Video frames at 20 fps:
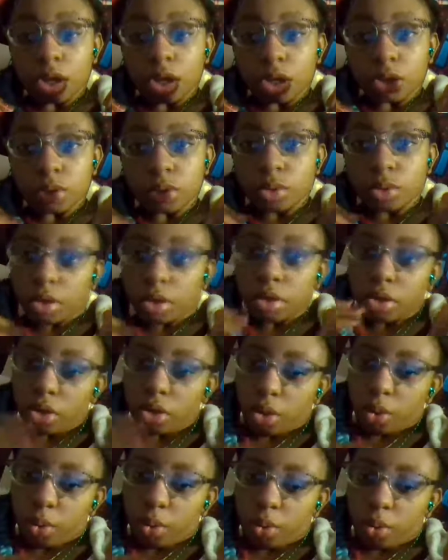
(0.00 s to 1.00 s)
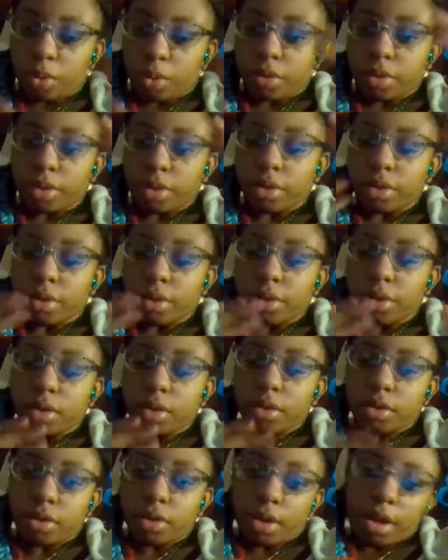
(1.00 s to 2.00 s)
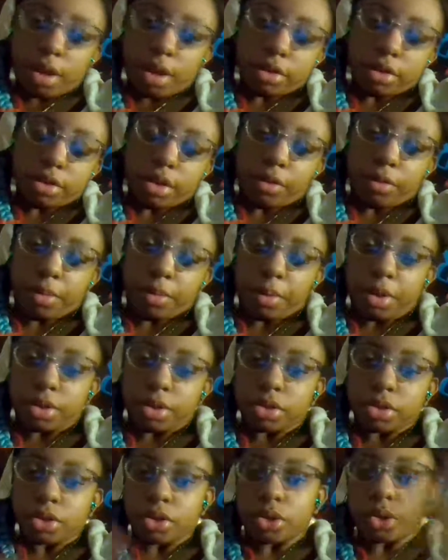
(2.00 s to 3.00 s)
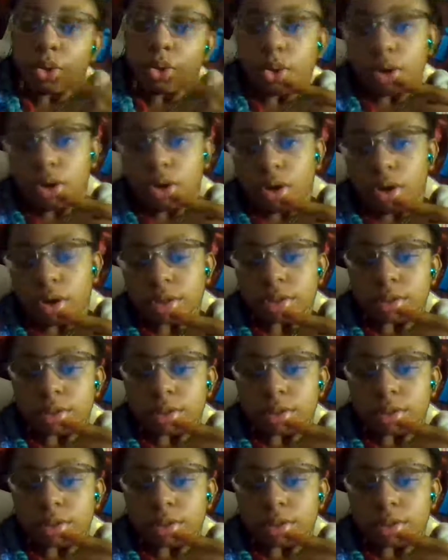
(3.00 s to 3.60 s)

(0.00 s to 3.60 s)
do not know when they actually have depression or not.